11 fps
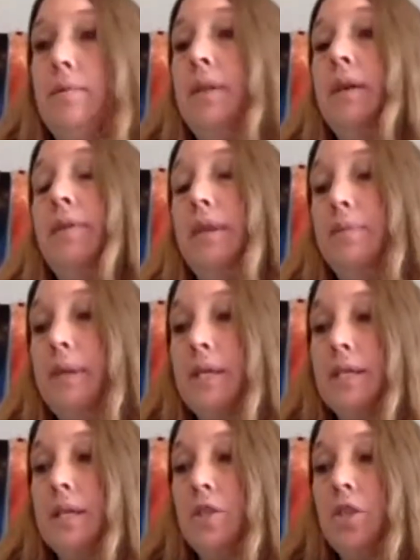We love it
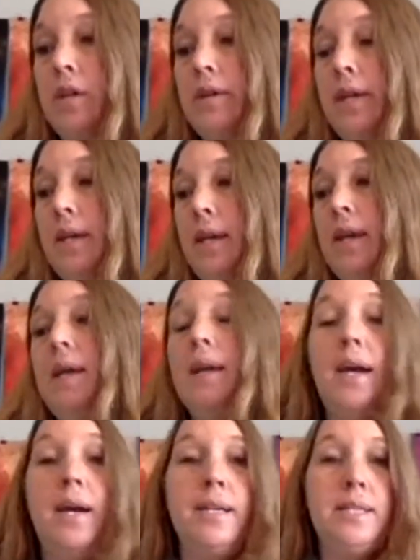because sharing
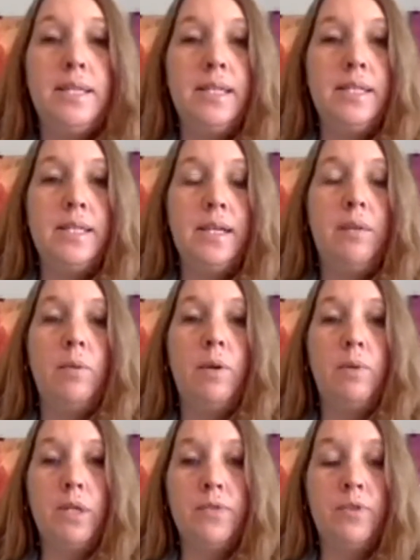ideas and what
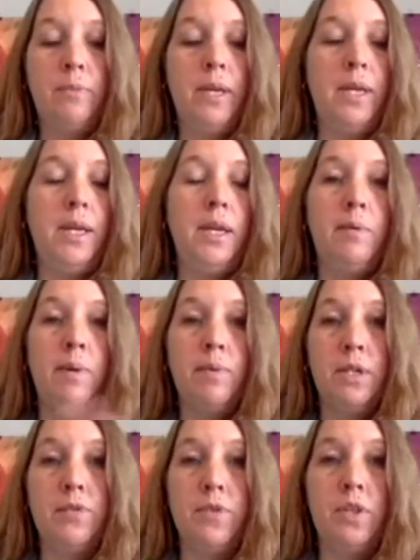works for me and what
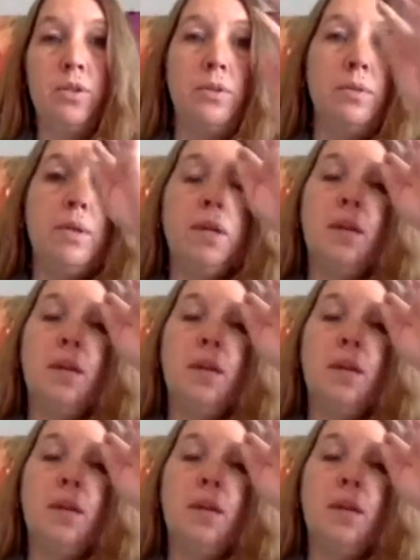works for you